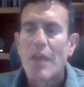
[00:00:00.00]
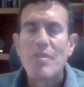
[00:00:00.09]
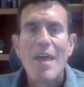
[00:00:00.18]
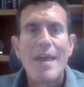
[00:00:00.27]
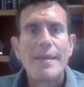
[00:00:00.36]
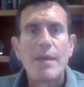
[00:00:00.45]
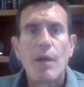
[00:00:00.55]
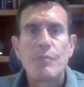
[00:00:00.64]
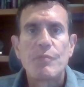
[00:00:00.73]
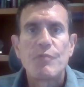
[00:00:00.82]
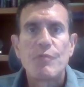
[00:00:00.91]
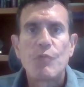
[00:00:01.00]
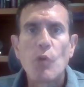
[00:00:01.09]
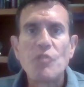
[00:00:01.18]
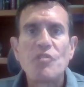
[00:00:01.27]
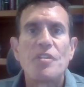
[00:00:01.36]
they
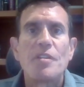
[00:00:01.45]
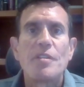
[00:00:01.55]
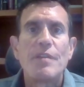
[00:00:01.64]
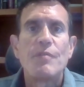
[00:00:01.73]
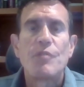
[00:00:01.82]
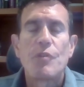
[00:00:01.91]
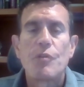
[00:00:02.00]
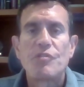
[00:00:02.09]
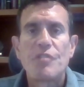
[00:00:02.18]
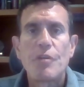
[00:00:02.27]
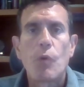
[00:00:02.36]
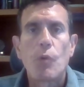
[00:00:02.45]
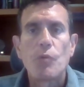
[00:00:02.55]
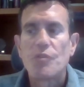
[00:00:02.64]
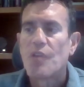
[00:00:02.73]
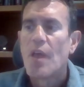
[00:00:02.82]
unfortunately for their
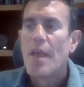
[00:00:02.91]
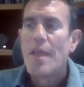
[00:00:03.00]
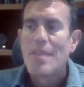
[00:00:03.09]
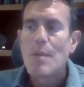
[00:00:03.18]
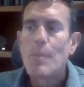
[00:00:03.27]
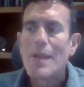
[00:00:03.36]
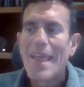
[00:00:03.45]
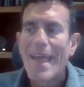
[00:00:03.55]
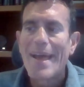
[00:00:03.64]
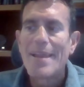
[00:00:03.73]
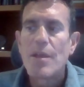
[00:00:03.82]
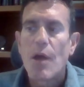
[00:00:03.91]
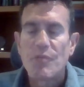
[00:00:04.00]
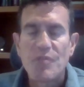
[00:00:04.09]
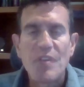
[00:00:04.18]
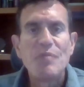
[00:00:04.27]
shareholders, they began
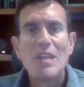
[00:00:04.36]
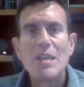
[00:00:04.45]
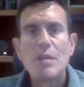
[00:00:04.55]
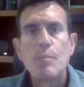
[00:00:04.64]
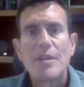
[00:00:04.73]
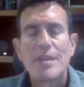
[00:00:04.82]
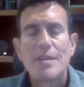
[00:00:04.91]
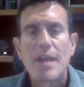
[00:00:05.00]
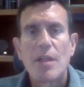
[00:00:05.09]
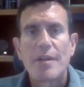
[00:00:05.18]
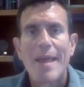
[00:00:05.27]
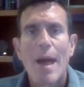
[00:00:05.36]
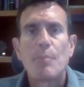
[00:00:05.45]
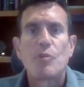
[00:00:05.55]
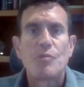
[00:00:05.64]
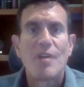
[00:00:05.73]
a $15 million
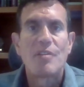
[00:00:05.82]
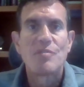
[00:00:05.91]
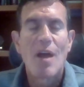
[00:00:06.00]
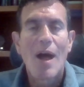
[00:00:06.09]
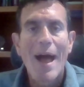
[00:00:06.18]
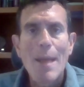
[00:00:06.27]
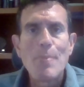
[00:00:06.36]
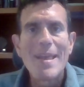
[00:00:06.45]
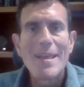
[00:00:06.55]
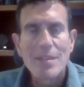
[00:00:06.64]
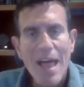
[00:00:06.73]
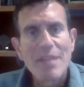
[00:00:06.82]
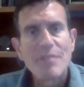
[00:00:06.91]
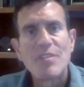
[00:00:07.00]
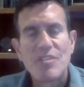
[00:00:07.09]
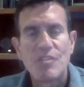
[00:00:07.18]
capital raise. Now, I pay a lot
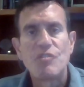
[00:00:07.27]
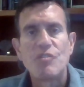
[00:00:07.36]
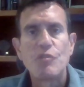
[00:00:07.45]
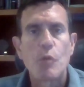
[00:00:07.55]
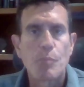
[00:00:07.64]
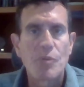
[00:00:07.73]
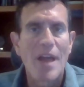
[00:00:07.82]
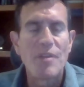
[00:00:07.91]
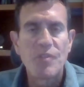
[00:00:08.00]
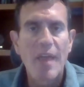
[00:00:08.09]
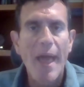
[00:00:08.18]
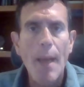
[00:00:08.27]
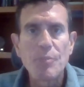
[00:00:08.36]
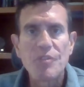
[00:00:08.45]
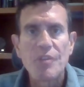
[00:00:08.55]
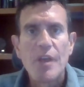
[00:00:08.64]
of attention to price
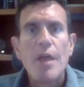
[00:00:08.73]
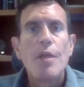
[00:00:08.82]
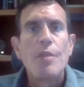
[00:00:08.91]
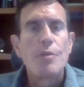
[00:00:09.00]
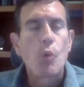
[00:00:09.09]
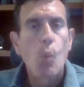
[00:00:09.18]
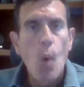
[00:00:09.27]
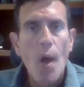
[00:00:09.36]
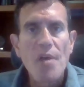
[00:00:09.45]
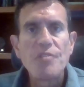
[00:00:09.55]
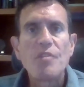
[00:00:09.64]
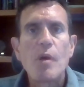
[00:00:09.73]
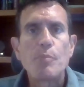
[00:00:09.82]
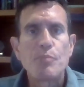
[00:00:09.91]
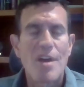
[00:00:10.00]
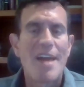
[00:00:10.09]
gaps. There was a
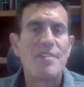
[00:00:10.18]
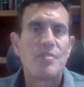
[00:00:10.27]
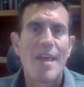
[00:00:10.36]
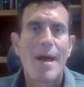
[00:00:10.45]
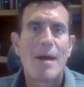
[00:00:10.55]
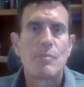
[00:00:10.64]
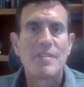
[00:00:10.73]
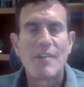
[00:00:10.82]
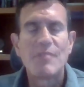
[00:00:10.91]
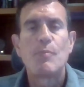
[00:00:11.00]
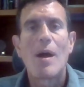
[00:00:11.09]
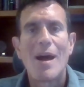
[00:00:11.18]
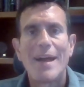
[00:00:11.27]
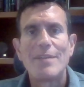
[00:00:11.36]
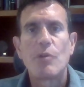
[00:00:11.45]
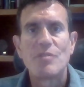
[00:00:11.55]
price gap left
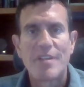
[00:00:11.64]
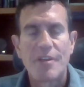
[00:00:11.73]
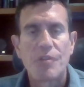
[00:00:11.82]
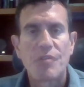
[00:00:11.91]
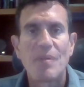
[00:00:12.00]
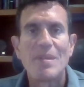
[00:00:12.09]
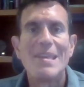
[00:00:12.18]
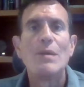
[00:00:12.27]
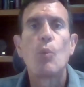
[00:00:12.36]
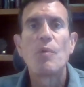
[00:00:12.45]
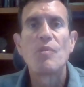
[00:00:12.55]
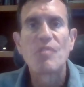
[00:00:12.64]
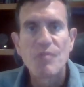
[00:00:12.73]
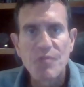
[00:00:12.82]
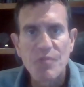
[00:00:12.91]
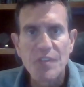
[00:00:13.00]
behind on TerrAscend. It was
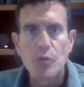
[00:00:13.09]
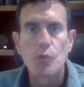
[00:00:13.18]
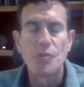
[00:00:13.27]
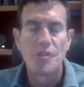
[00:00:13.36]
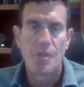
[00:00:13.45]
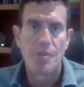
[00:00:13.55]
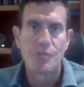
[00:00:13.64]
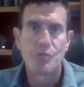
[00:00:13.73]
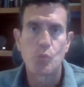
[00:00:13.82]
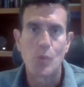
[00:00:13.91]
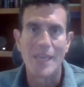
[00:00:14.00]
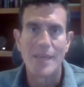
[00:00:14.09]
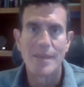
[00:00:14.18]
filled this week.